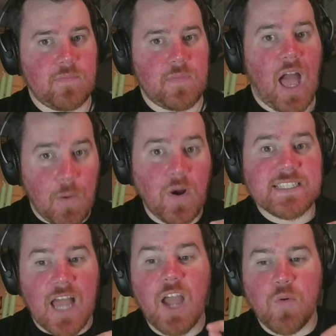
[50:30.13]
I
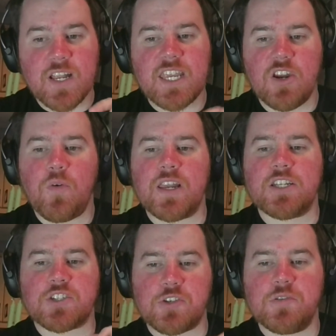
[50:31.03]
want, you know what,
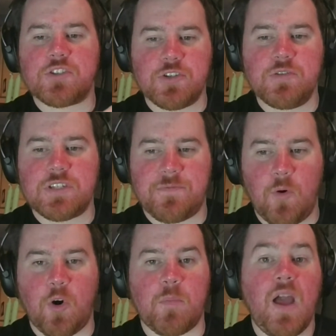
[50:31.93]
true to
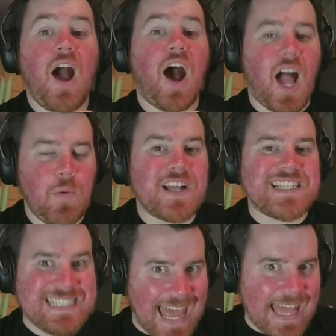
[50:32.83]
form, I want
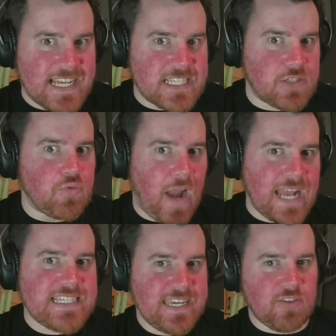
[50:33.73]
Taz
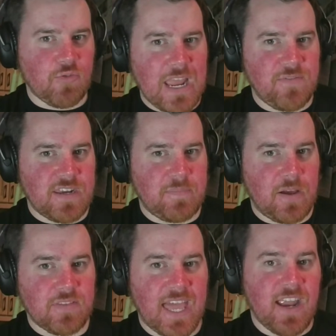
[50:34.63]
ranting and raving
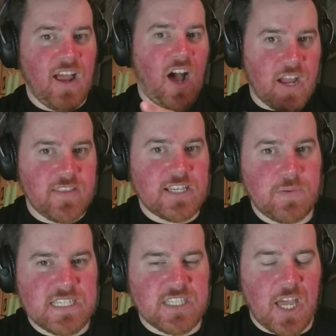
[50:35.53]
about that on this
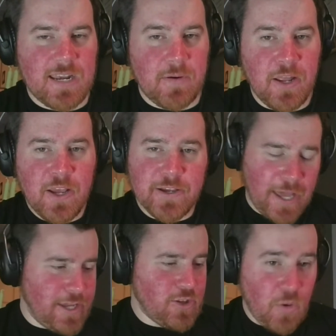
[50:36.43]
week's Dynamite. Like,
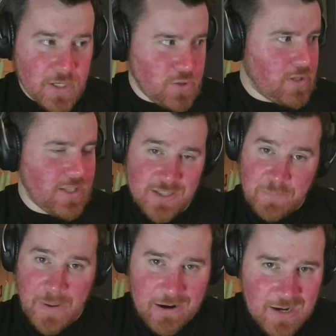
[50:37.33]
hey, you know what you did to the
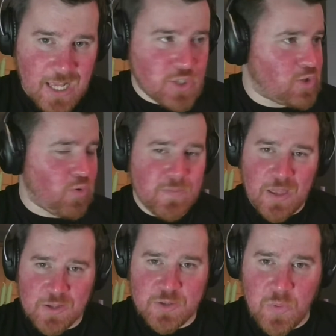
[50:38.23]
Barry Lad stream there
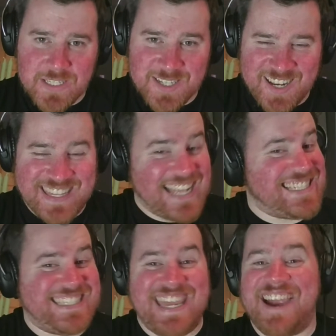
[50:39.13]
on Twitch? That's a
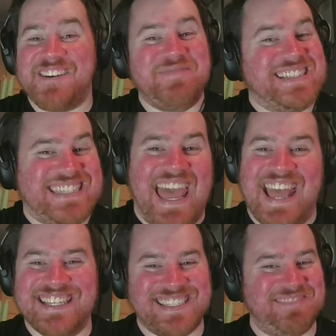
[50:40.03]
terrible
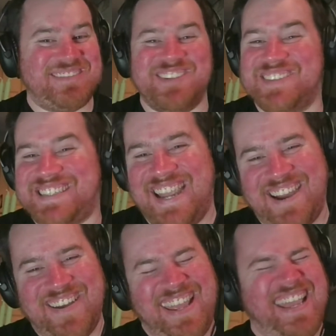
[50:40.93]
Taz, I'm so
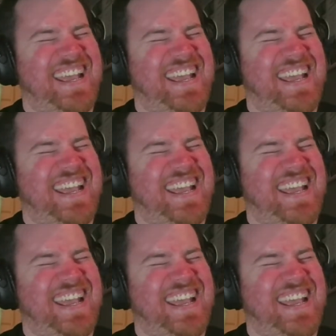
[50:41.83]
sorry.